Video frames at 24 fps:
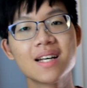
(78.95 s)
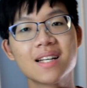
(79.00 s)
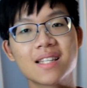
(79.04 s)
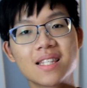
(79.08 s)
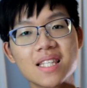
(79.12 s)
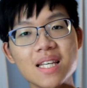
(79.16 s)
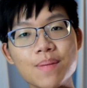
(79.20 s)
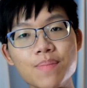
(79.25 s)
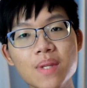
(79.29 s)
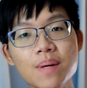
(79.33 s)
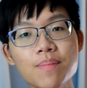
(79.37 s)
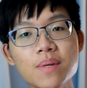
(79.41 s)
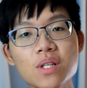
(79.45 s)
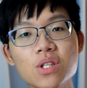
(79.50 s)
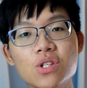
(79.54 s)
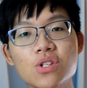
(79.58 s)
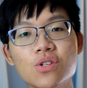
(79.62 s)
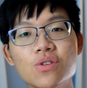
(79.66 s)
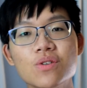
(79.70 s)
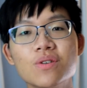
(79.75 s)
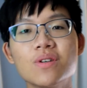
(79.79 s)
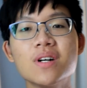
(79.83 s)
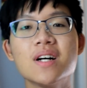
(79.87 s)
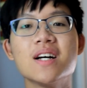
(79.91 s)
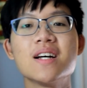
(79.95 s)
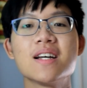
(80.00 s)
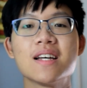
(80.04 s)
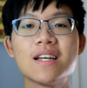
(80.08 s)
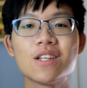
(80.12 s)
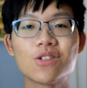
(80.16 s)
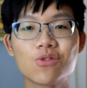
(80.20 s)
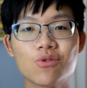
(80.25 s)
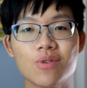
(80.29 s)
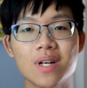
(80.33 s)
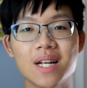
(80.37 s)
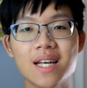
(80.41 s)
Tip number 2
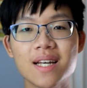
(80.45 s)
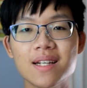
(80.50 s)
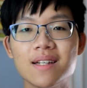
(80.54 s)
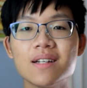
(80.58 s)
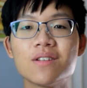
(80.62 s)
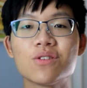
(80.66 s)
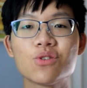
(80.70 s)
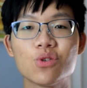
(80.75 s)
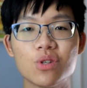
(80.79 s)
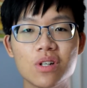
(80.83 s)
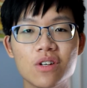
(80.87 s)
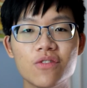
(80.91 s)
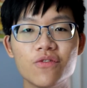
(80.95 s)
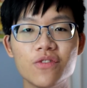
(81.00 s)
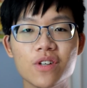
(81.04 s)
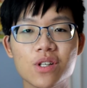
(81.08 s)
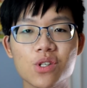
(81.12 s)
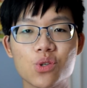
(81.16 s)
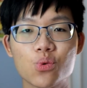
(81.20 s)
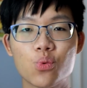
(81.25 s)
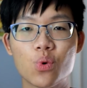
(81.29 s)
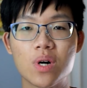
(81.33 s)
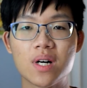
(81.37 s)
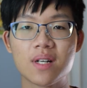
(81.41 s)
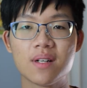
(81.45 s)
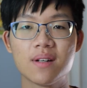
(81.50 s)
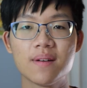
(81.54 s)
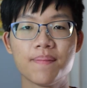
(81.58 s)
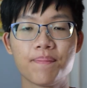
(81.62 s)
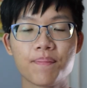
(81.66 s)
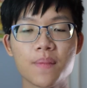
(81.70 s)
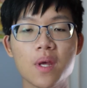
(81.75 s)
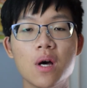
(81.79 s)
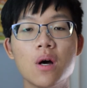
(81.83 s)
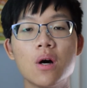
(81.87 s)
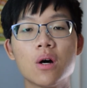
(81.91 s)
is related to the first one.
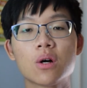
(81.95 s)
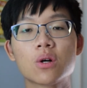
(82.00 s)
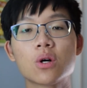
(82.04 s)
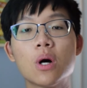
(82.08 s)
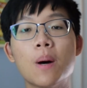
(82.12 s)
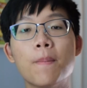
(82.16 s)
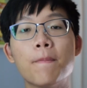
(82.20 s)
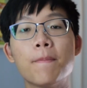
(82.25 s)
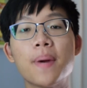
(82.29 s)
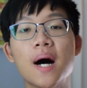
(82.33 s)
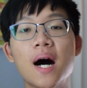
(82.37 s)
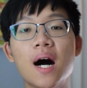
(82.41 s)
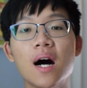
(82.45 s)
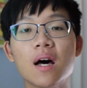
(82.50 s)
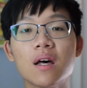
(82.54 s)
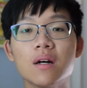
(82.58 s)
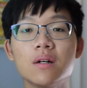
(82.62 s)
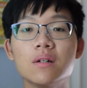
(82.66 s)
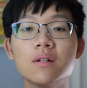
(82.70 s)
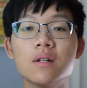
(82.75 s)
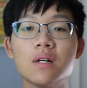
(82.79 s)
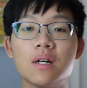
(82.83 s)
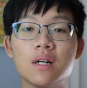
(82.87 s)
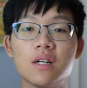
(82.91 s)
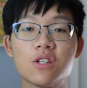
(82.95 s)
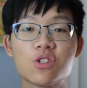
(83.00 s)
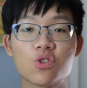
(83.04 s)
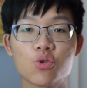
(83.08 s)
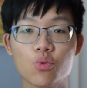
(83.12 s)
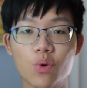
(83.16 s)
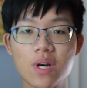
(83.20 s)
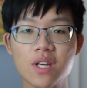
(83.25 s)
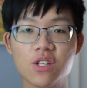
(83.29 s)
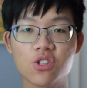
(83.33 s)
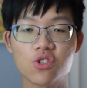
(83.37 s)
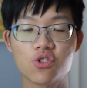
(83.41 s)
Compile a
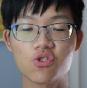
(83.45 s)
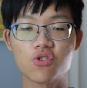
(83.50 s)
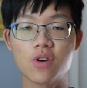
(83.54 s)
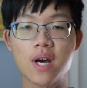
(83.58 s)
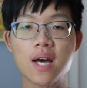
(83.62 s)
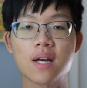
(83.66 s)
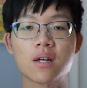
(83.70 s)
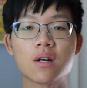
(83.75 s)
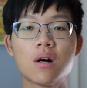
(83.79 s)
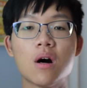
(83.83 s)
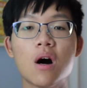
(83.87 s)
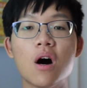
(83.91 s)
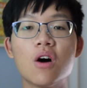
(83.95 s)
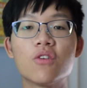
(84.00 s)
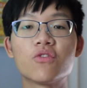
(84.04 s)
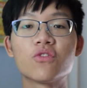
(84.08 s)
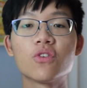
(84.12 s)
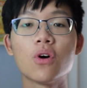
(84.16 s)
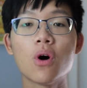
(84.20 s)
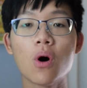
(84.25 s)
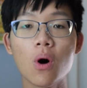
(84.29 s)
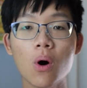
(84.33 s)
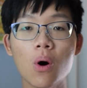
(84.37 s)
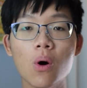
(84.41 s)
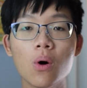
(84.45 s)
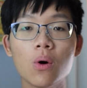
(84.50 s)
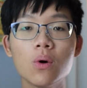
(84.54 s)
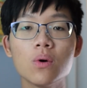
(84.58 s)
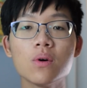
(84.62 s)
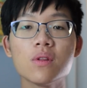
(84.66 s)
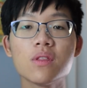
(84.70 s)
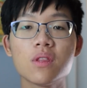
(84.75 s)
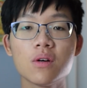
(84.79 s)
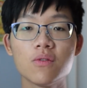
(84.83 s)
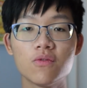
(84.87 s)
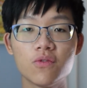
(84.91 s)
scratch track of all
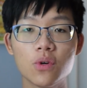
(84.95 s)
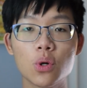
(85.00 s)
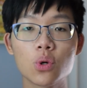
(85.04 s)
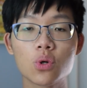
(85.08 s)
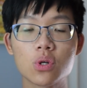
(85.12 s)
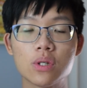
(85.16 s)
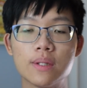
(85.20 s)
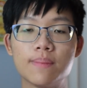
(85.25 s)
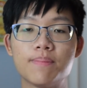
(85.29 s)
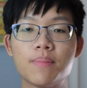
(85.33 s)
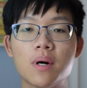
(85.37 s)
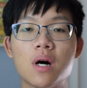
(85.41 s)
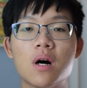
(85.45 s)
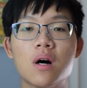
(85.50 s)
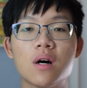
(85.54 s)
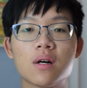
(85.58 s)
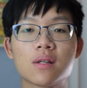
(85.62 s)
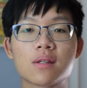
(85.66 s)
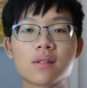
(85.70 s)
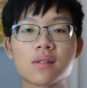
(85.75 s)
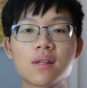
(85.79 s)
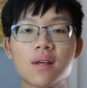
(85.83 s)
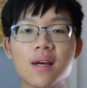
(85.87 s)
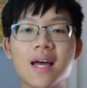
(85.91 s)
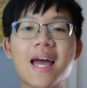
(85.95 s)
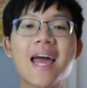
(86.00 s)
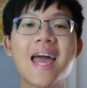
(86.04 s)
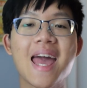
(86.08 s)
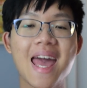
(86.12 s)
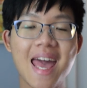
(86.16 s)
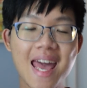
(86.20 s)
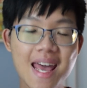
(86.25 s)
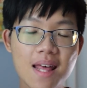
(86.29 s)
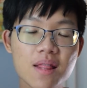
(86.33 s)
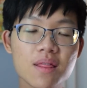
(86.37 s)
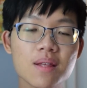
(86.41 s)
the vocal parts
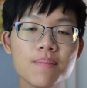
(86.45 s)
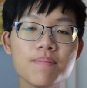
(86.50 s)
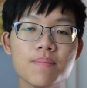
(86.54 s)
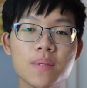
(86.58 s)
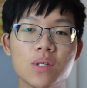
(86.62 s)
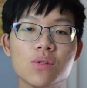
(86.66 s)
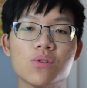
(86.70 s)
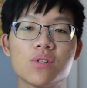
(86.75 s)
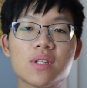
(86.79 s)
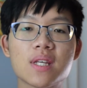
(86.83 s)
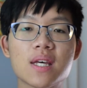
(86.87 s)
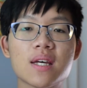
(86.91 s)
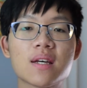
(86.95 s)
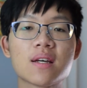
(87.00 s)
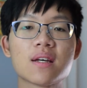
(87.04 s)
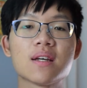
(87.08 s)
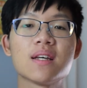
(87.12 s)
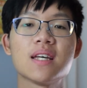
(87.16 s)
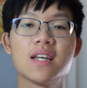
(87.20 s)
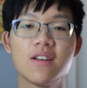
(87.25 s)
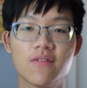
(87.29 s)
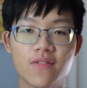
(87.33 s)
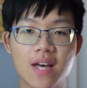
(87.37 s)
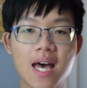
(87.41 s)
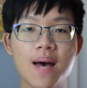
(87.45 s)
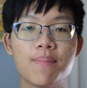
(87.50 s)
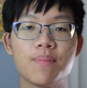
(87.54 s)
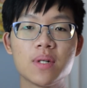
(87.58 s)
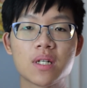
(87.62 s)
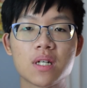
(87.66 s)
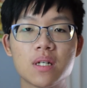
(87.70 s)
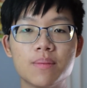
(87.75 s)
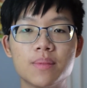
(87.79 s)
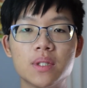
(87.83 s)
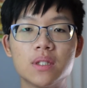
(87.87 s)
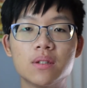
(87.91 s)
and the music if
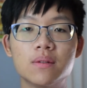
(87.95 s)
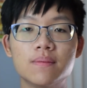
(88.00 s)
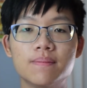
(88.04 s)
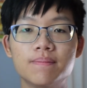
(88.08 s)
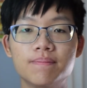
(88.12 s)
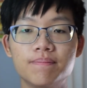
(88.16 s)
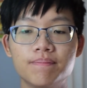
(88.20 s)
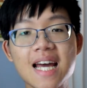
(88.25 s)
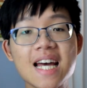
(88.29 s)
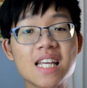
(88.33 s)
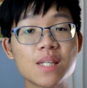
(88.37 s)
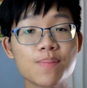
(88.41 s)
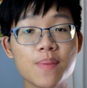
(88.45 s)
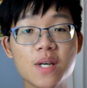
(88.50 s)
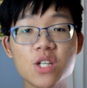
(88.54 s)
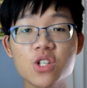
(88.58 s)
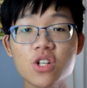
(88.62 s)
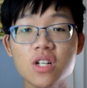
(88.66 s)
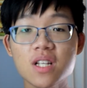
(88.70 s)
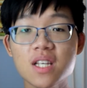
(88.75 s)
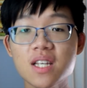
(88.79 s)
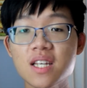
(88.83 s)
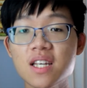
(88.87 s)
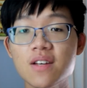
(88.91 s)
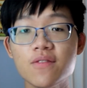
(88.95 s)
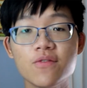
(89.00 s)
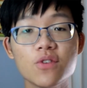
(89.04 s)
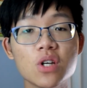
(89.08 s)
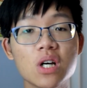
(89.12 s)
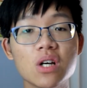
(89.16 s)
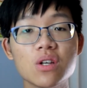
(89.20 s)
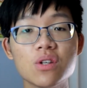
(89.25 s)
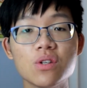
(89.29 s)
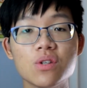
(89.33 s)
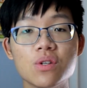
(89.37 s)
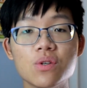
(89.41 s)
applicable, especially if you
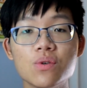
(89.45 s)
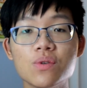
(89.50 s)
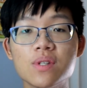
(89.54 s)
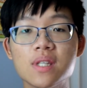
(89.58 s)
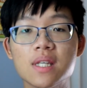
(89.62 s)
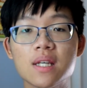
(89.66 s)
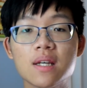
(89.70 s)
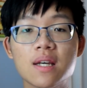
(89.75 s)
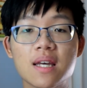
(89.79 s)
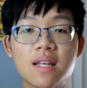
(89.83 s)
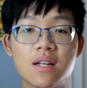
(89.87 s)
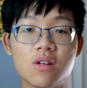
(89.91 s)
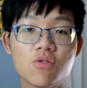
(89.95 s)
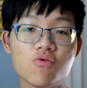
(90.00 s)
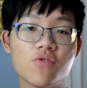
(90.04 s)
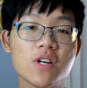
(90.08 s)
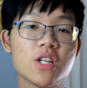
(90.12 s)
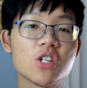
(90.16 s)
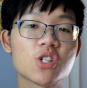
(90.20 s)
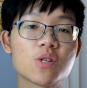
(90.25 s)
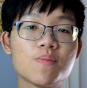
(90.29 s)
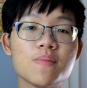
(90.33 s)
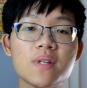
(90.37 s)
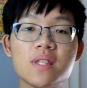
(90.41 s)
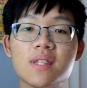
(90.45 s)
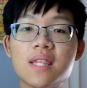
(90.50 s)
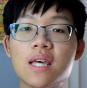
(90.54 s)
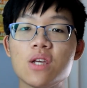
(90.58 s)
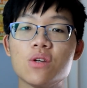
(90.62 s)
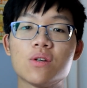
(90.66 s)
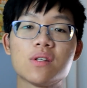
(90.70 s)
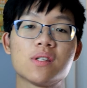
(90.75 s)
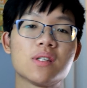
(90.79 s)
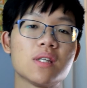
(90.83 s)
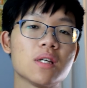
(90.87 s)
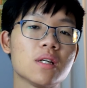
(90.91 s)
are using an arrangement that
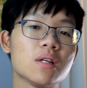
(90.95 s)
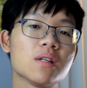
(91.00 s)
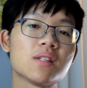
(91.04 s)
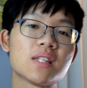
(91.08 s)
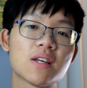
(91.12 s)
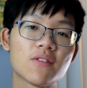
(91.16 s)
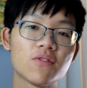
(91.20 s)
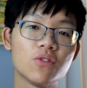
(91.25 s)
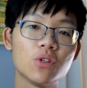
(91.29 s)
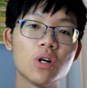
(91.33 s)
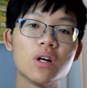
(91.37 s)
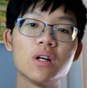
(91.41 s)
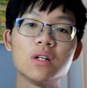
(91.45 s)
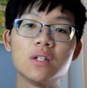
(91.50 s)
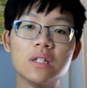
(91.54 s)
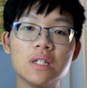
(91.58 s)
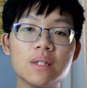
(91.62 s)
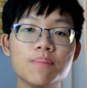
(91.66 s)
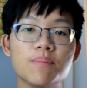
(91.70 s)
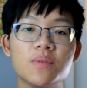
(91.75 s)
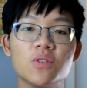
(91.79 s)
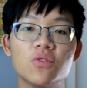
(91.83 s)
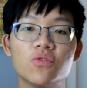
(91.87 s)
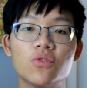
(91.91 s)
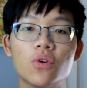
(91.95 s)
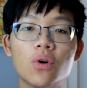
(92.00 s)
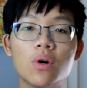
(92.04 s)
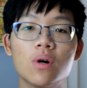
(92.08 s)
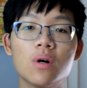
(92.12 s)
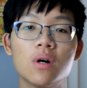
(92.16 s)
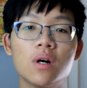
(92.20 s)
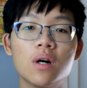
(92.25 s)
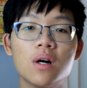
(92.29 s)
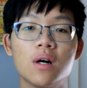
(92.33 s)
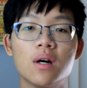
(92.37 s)
your singers have not heard before.